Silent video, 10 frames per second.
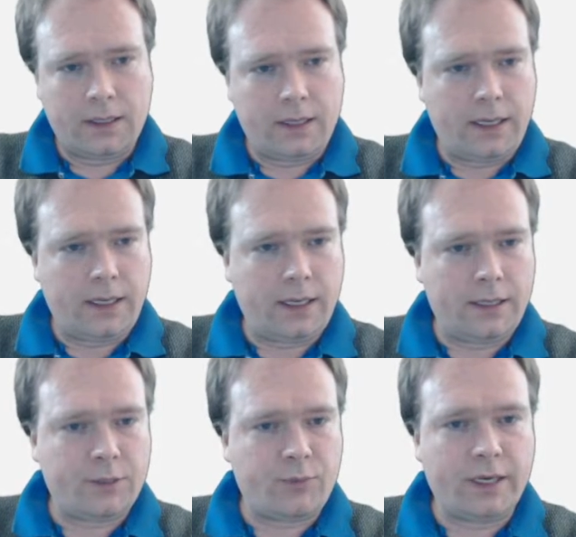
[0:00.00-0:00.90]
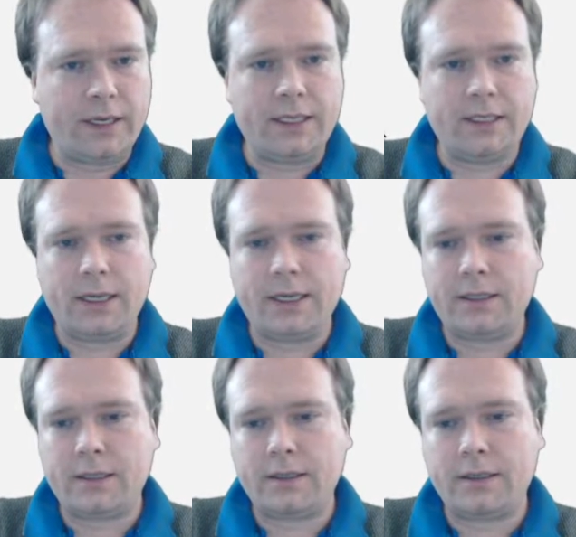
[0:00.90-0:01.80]
and Spring
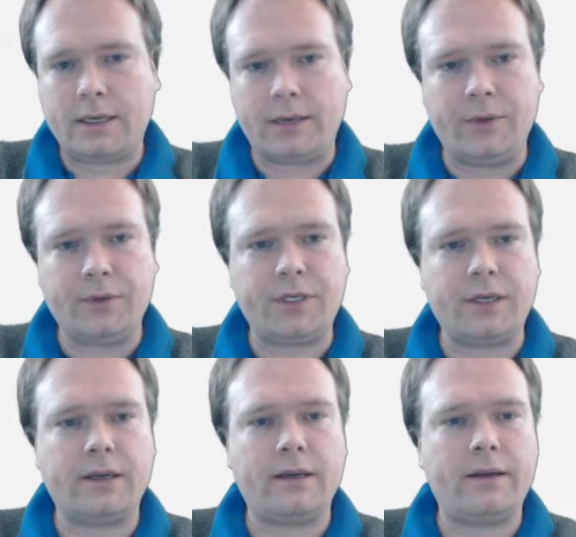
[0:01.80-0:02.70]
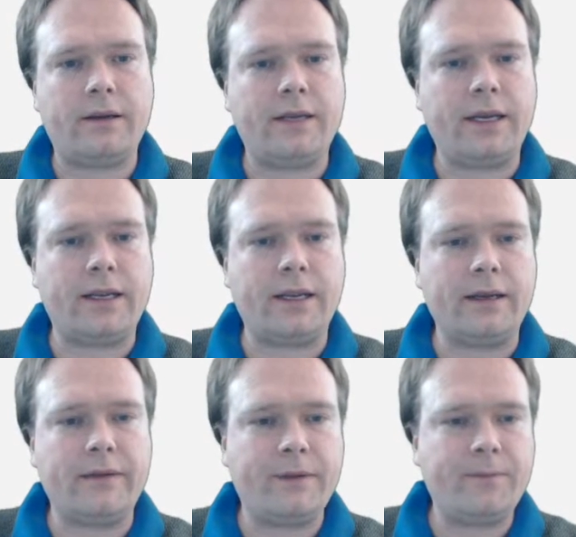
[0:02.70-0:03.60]
Initializer, and I'm using JDK
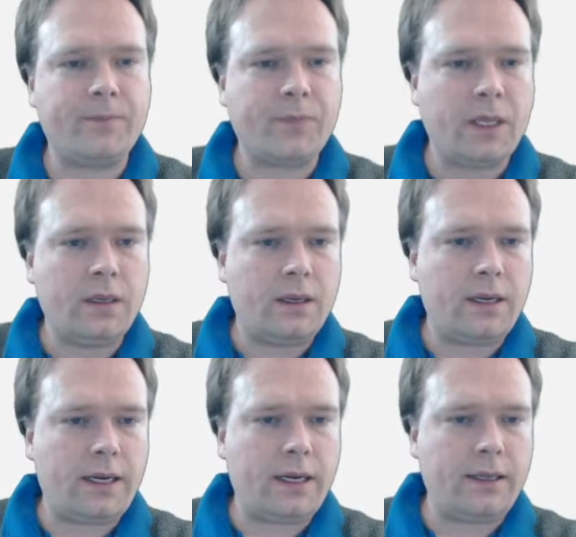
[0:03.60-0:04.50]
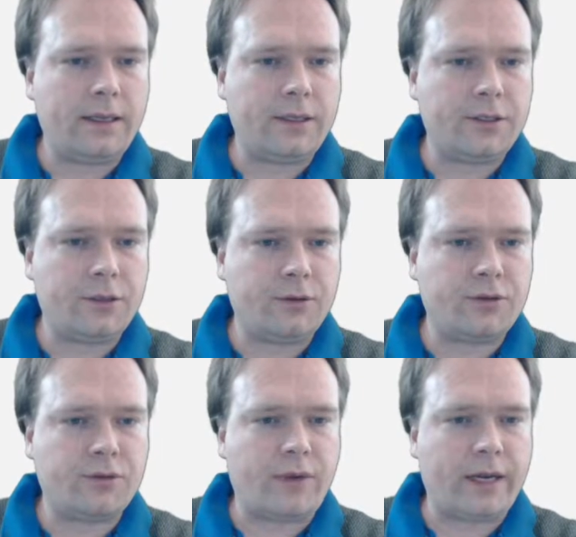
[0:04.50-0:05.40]
11. And then I
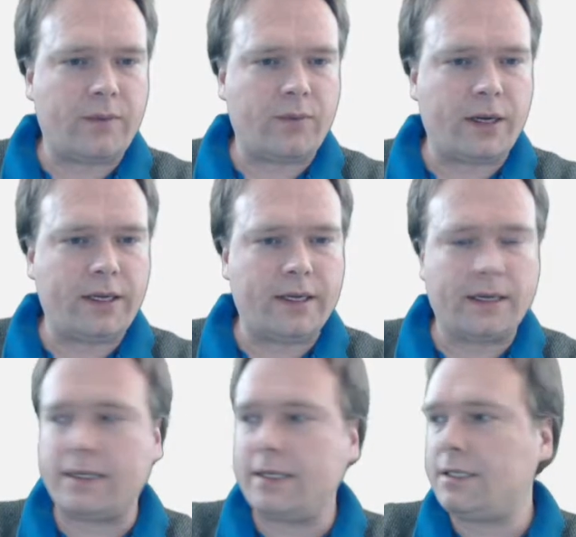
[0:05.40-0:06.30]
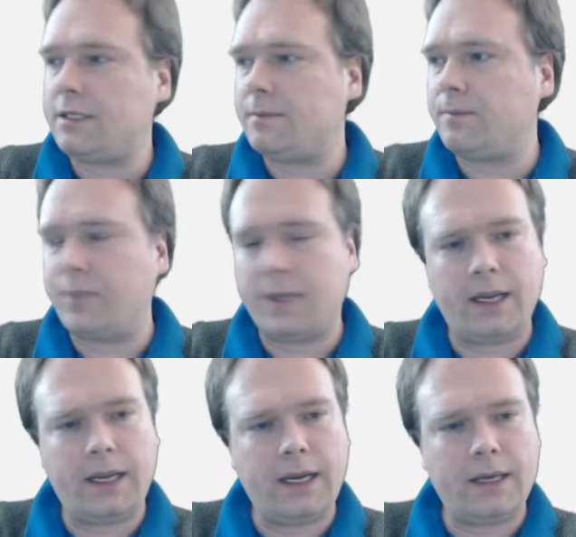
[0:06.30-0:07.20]
chose Gradle Project like this,
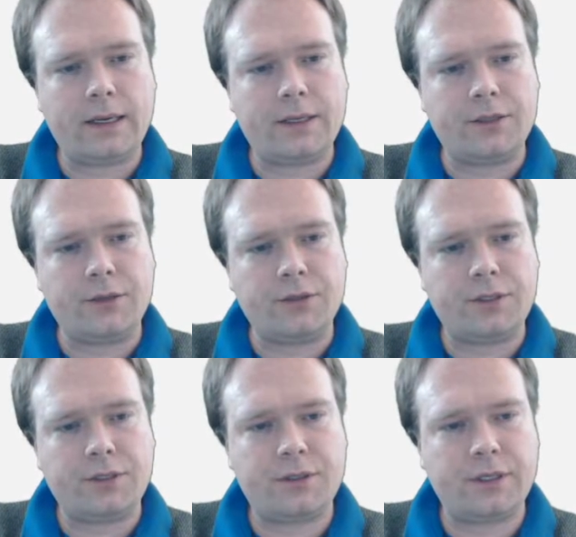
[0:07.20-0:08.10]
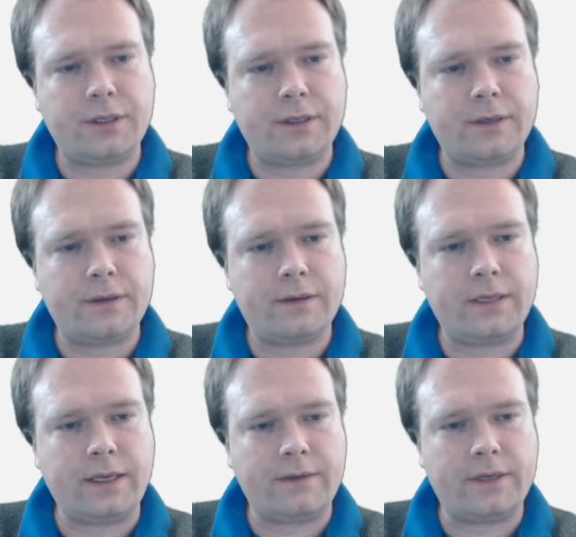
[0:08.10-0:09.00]
and I chose
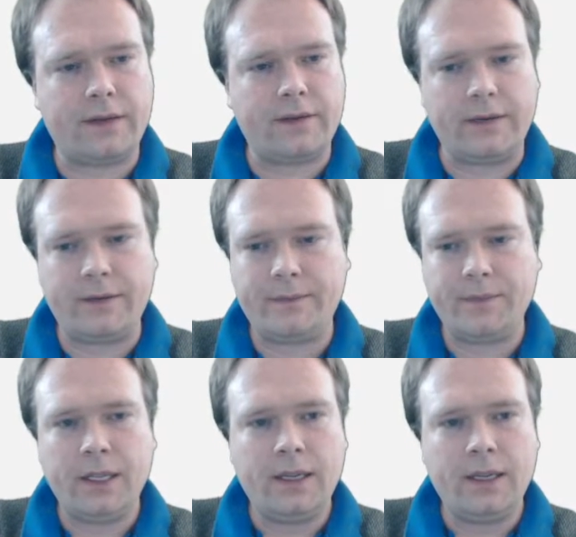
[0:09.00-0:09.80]
Java 11.